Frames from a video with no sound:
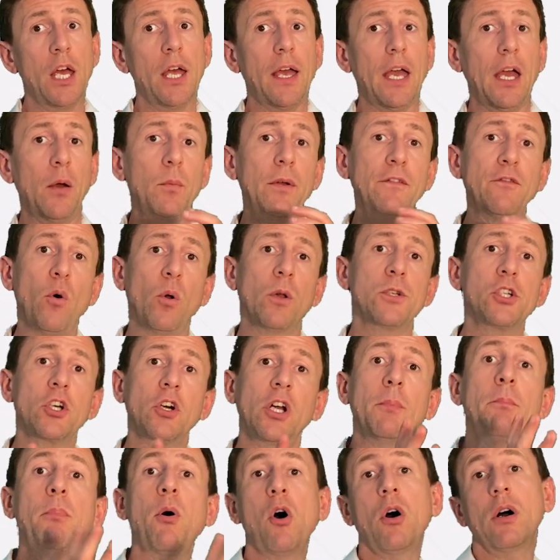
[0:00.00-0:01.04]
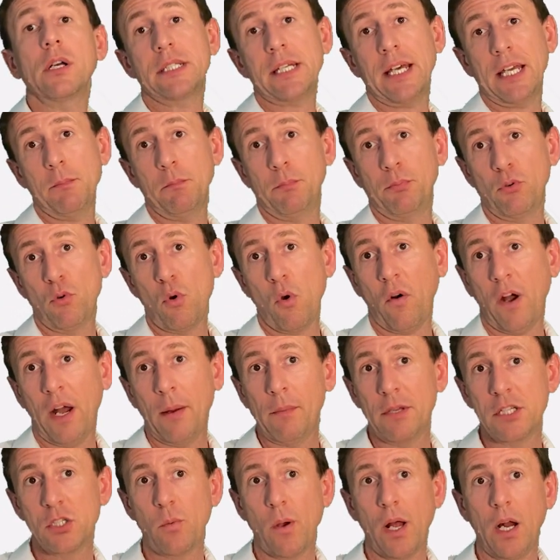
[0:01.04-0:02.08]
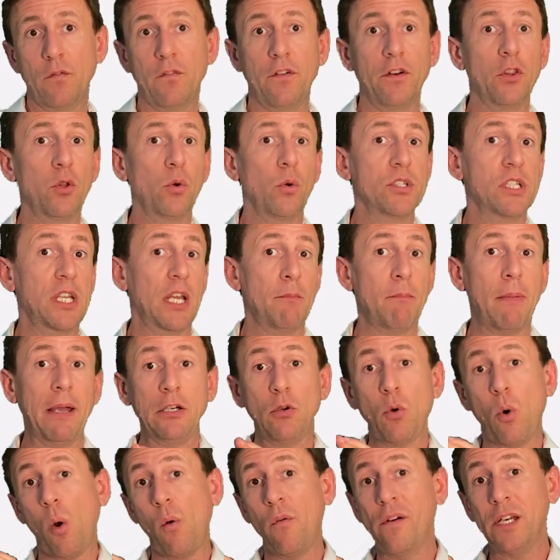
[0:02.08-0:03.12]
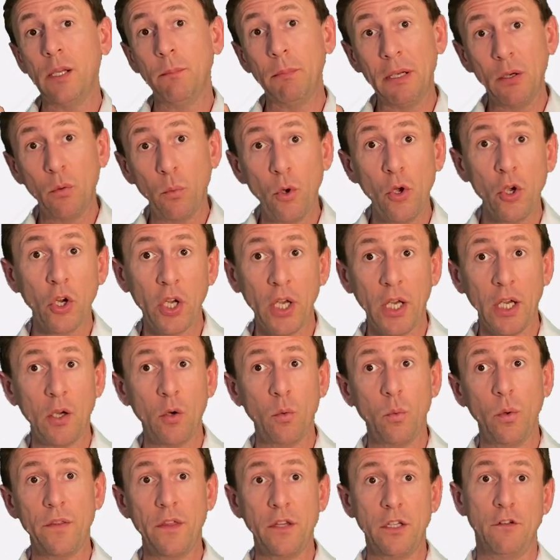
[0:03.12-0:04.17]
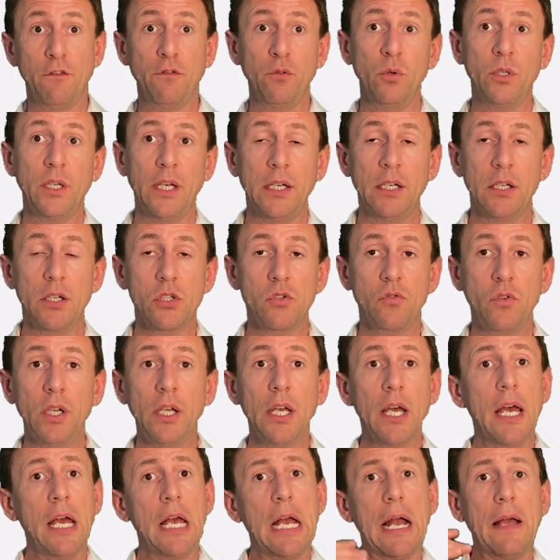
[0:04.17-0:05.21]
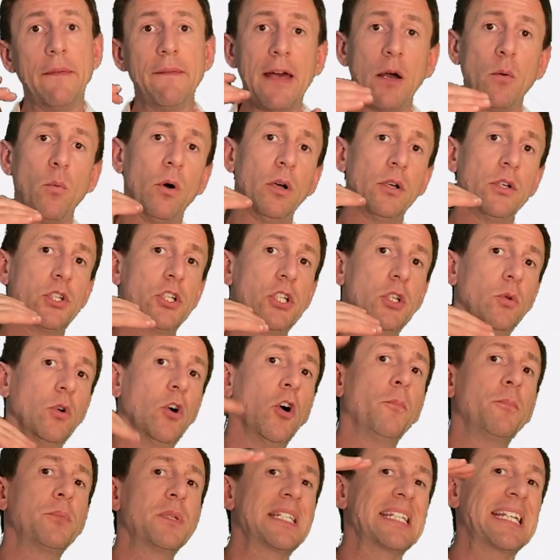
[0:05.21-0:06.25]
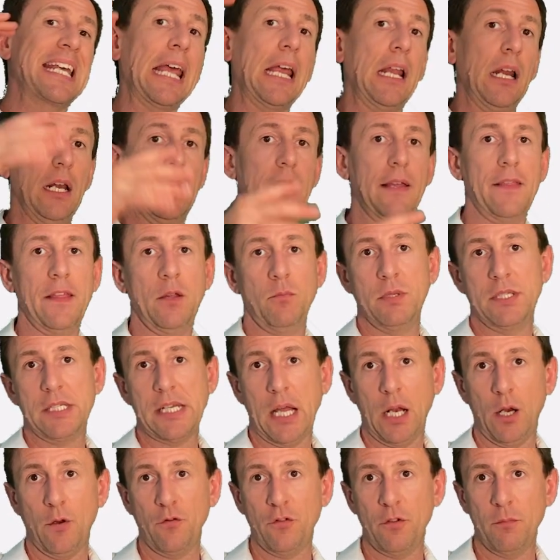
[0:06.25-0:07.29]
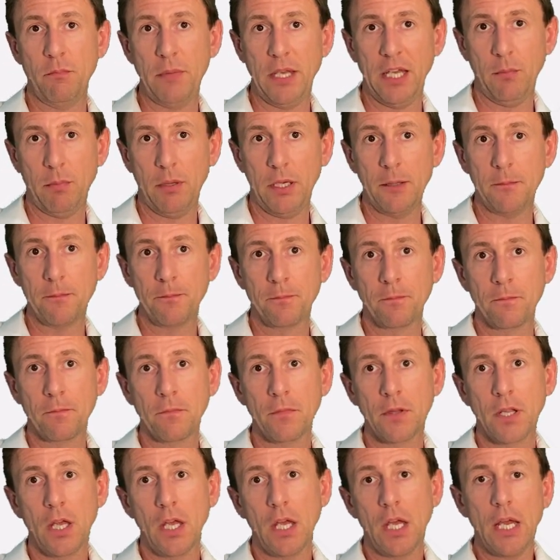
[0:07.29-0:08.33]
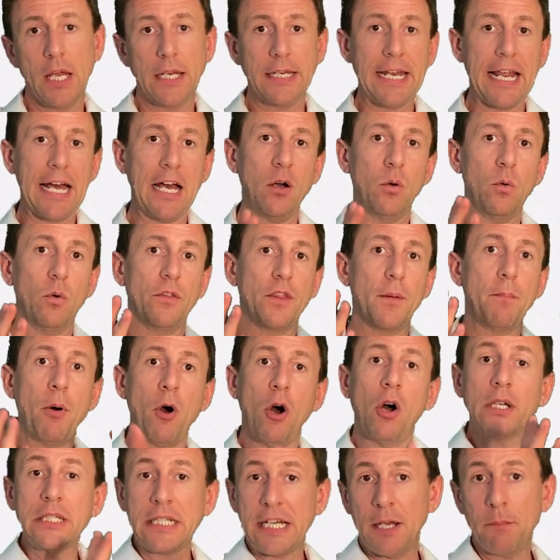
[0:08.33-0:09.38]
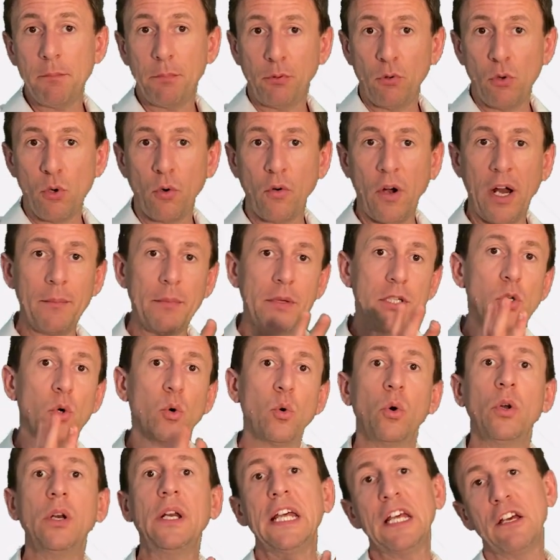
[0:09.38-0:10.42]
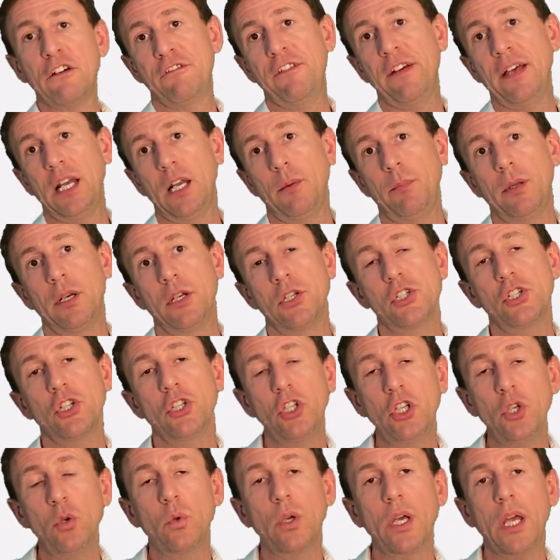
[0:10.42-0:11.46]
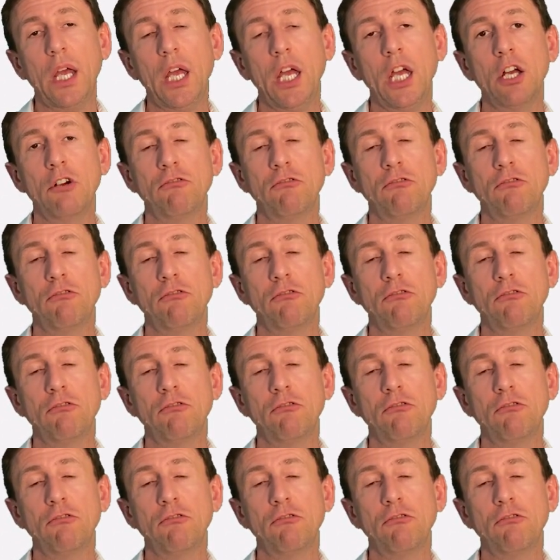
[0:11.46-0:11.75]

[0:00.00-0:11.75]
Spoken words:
And we've also got a part-time programme as well for those that might already be working within the food industry and they're wanting to upskill themselves maybe. Now, the part-time programme is only available to UK